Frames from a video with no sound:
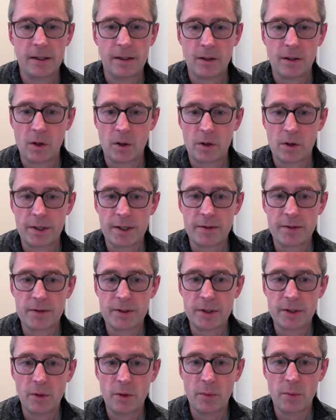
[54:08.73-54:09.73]
concrete and
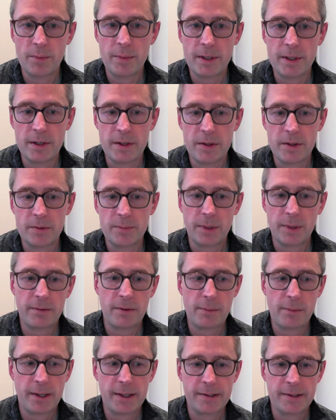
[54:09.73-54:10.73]
steel that would be used by
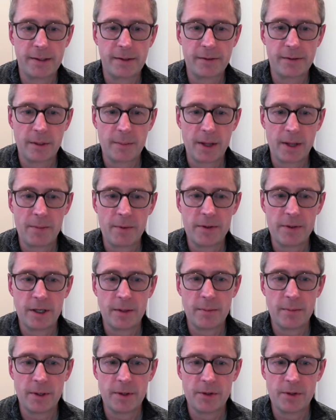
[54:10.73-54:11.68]
replacing some of that with timber.